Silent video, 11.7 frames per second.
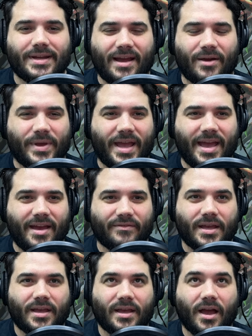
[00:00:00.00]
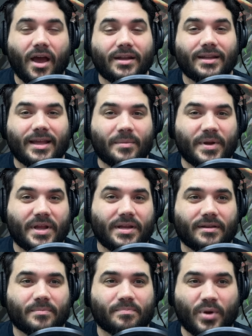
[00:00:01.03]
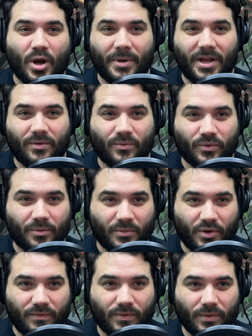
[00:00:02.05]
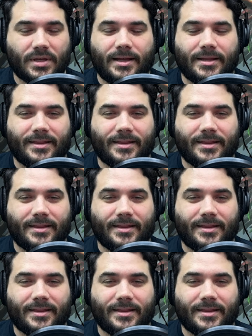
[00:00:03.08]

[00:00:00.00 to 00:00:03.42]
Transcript: Now we have unlimited permanent removal.